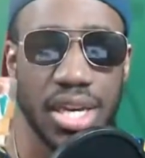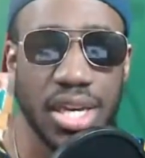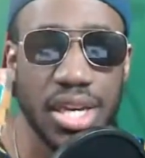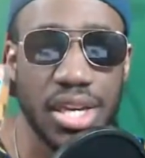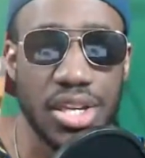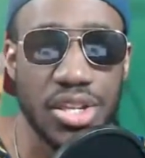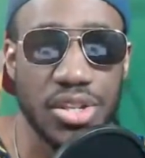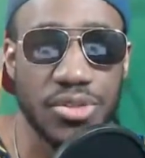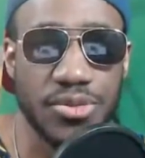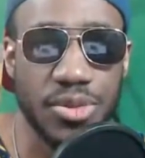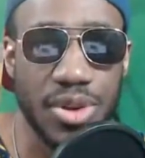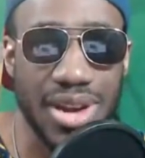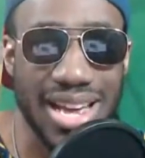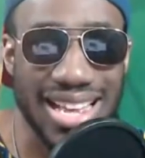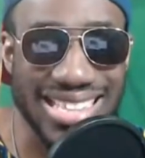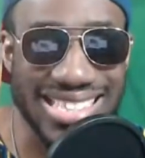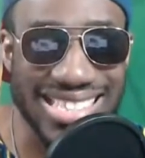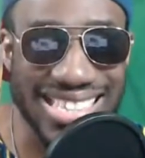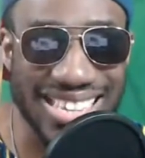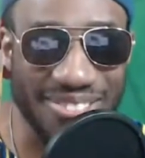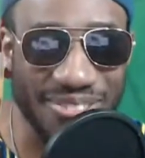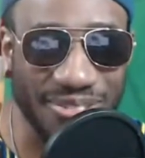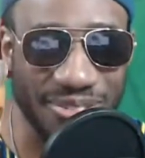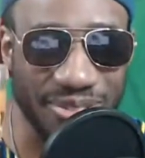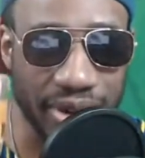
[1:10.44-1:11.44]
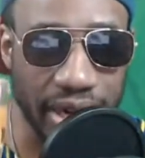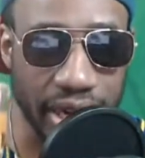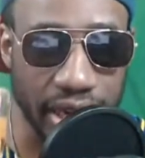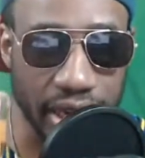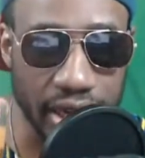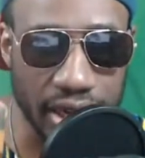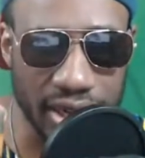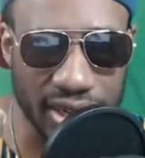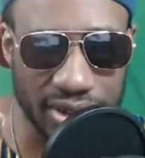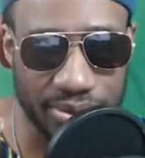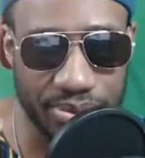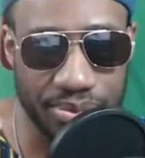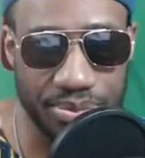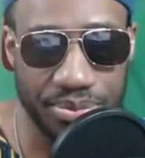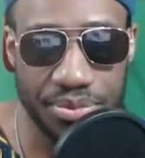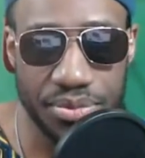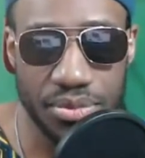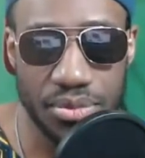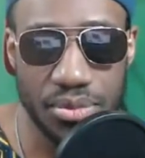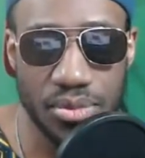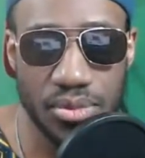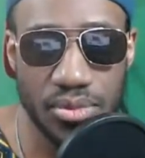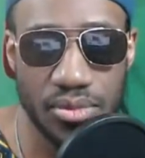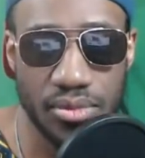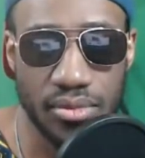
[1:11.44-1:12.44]
is for Hansi Flick
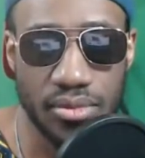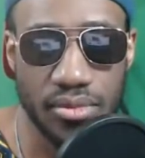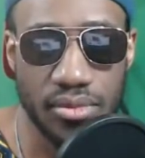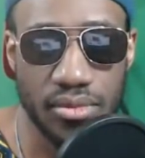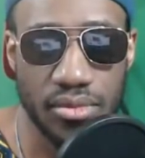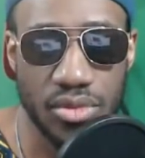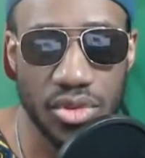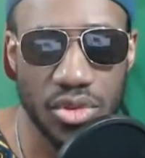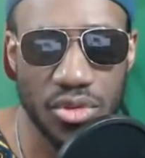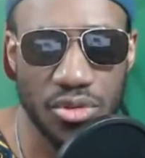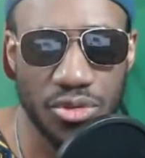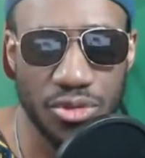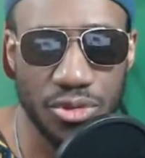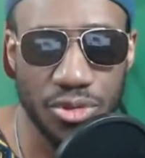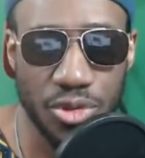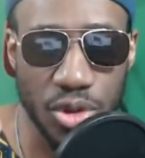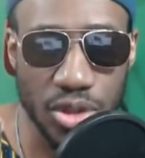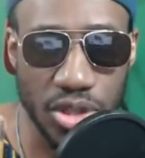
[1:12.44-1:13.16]
for